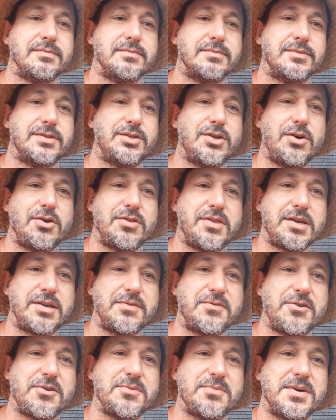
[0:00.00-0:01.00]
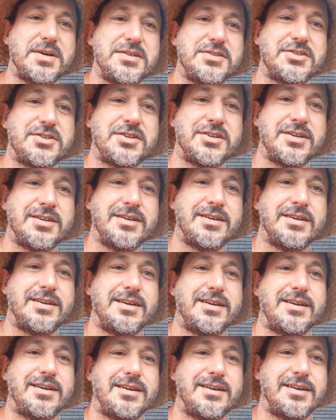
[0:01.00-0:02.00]
So thank you very much.
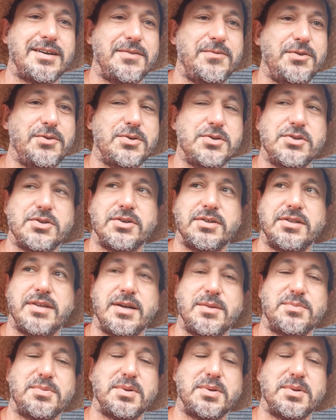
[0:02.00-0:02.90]
If you enjoyed that,